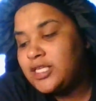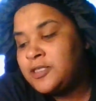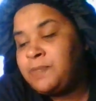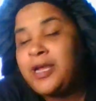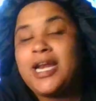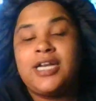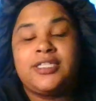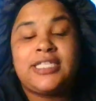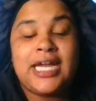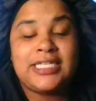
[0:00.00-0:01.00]
spirit
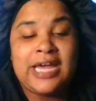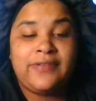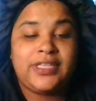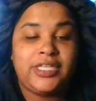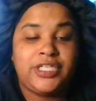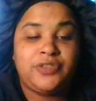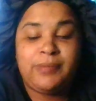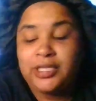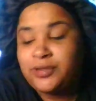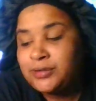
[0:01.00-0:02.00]
understands everything that you've
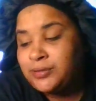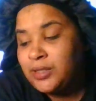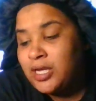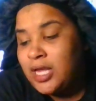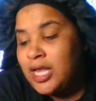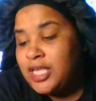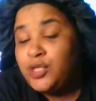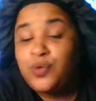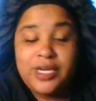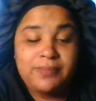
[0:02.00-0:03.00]
been through.
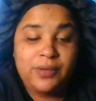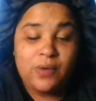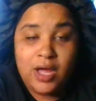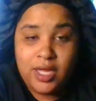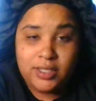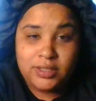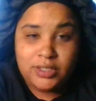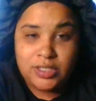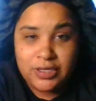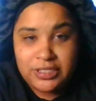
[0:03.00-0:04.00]
You wouldn't be wrong,
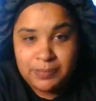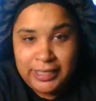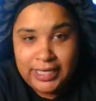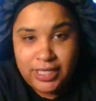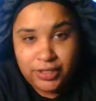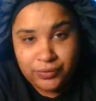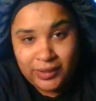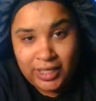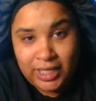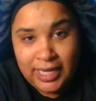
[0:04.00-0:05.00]
so to speak, in the
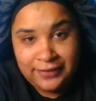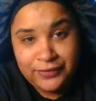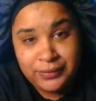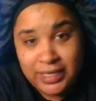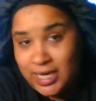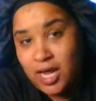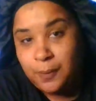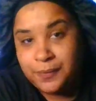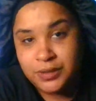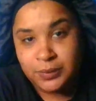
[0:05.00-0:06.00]
3D if you didn't
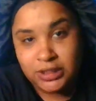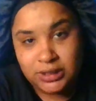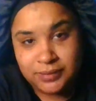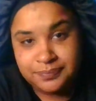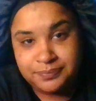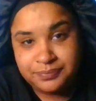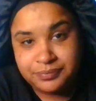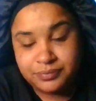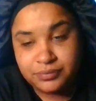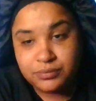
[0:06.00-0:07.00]
help this person.
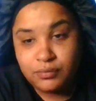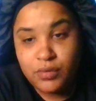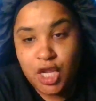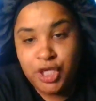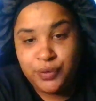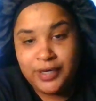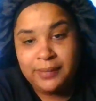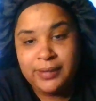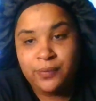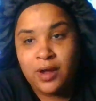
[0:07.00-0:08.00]
You
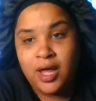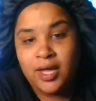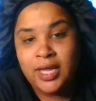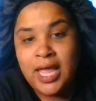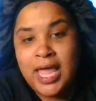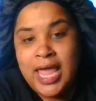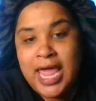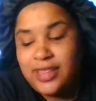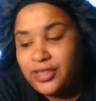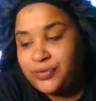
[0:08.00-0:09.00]
wouldn't be wrong
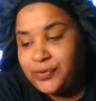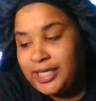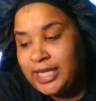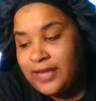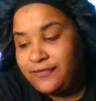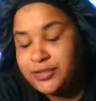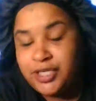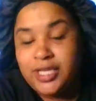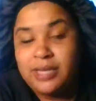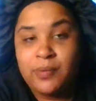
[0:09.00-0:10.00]
in the 3D if you
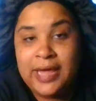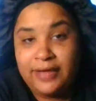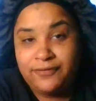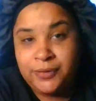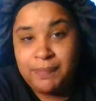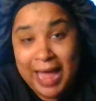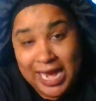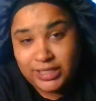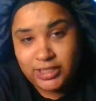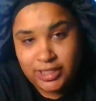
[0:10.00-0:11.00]
turned them away, if you
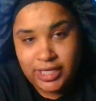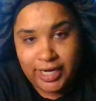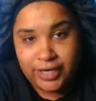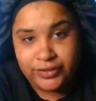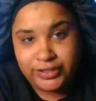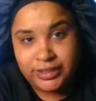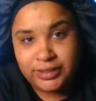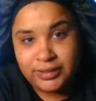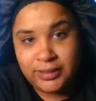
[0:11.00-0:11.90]
matched their energy.